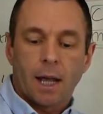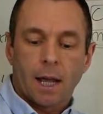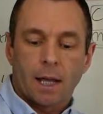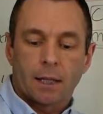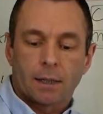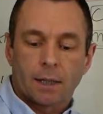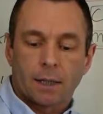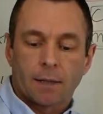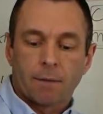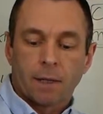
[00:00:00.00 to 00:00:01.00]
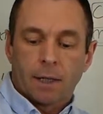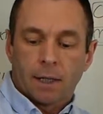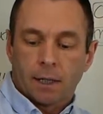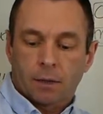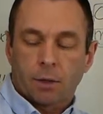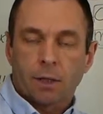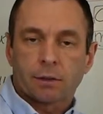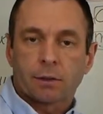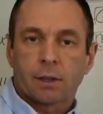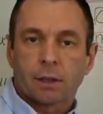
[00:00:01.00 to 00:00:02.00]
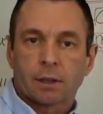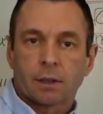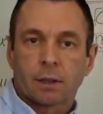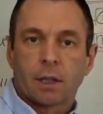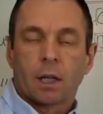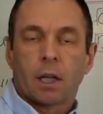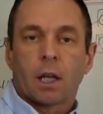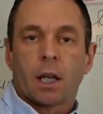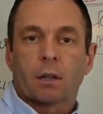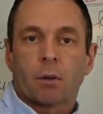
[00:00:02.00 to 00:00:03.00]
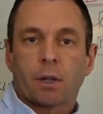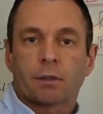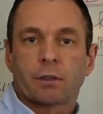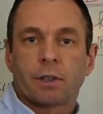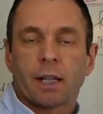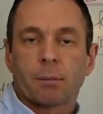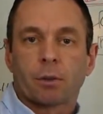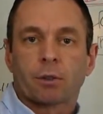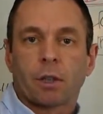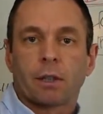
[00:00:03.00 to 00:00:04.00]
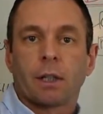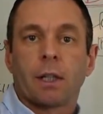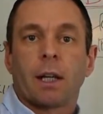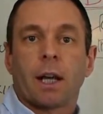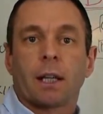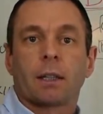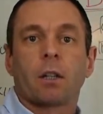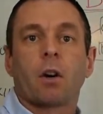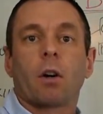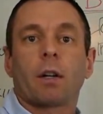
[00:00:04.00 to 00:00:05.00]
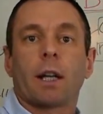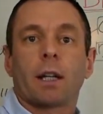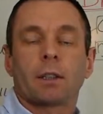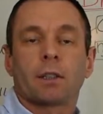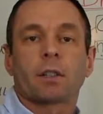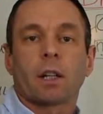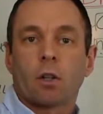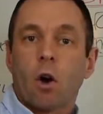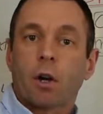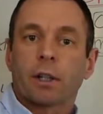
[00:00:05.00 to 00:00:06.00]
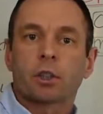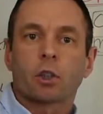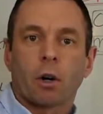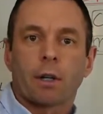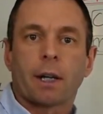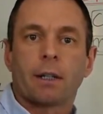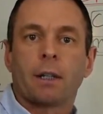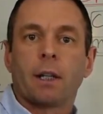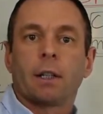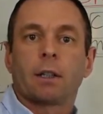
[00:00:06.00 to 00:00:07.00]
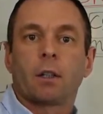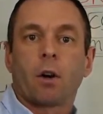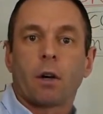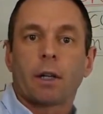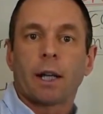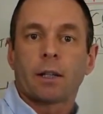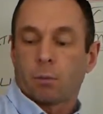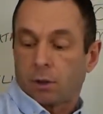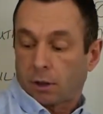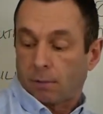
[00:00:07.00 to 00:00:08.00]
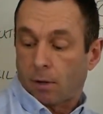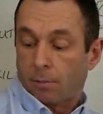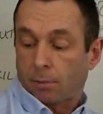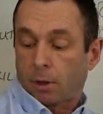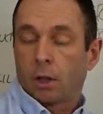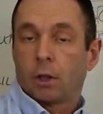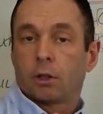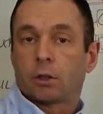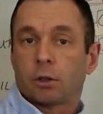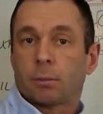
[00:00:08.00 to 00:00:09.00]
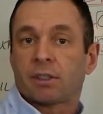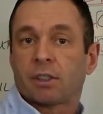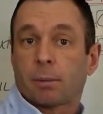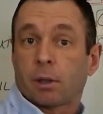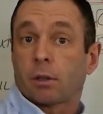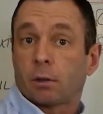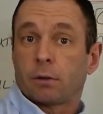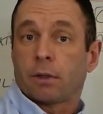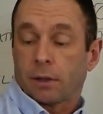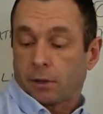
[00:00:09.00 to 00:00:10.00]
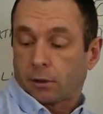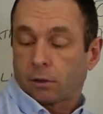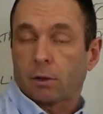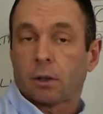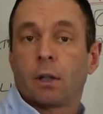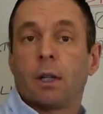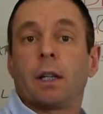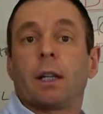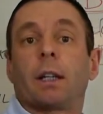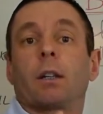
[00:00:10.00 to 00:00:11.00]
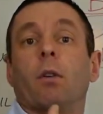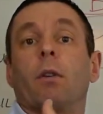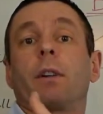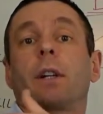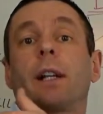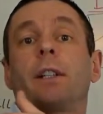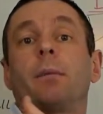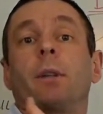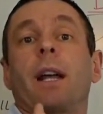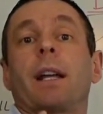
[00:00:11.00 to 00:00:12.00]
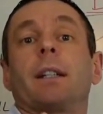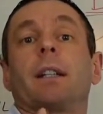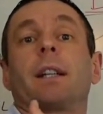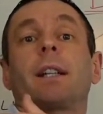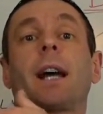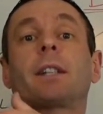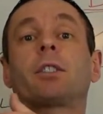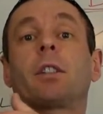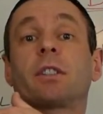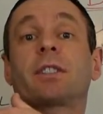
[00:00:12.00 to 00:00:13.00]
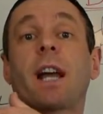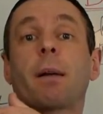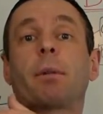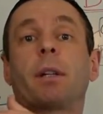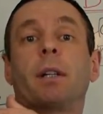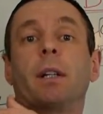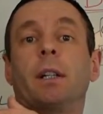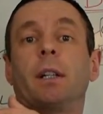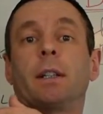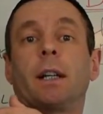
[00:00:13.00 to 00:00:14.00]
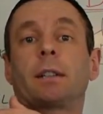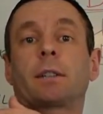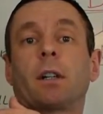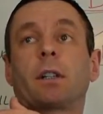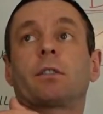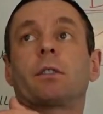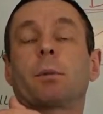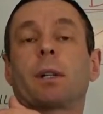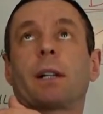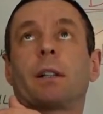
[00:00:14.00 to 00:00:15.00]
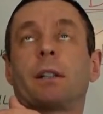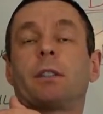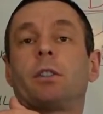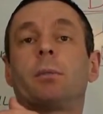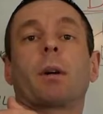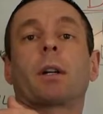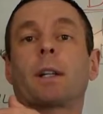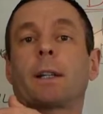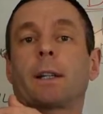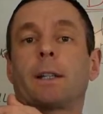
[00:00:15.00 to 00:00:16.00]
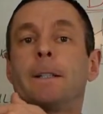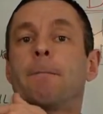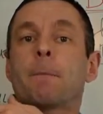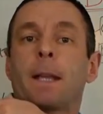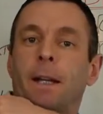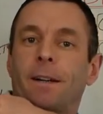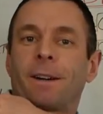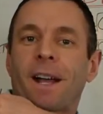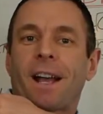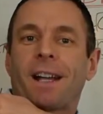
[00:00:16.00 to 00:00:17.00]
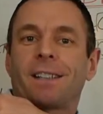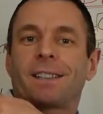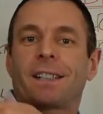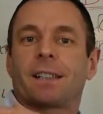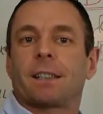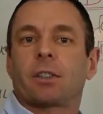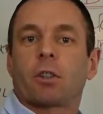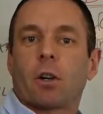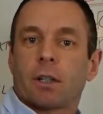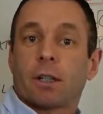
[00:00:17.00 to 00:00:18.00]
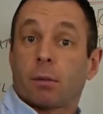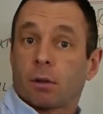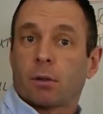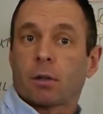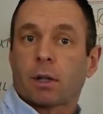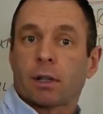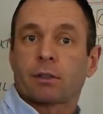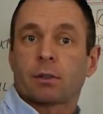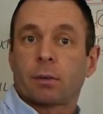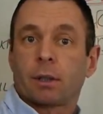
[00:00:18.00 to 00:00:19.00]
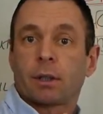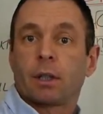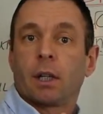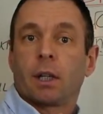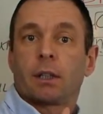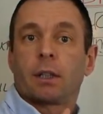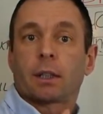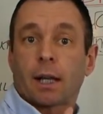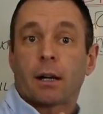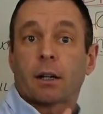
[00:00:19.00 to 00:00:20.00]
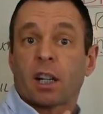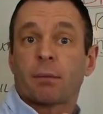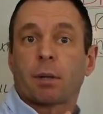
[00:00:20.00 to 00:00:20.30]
and it crosses the elbow joint, and there's got a long and a short head. The long head will come up through the bicipital groove here in the shoulder. It'll go over the glenohumeral head and it'll attach to the scapula. It's called a supraglenoid tubercle, I think, here, and the short head will go across to where the coracoid